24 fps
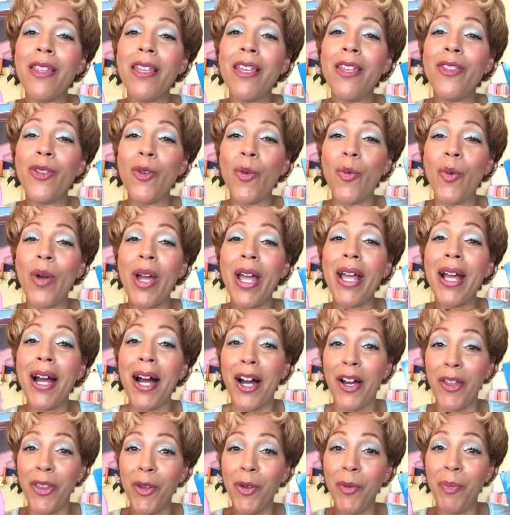in the way
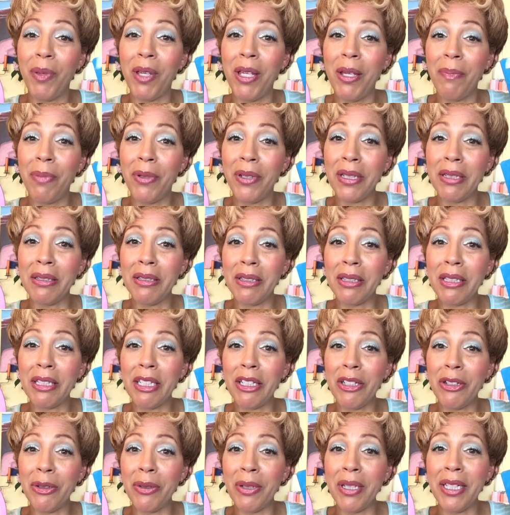other people
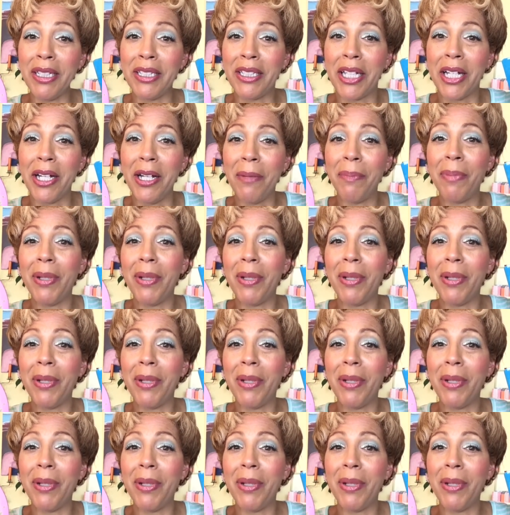consider it,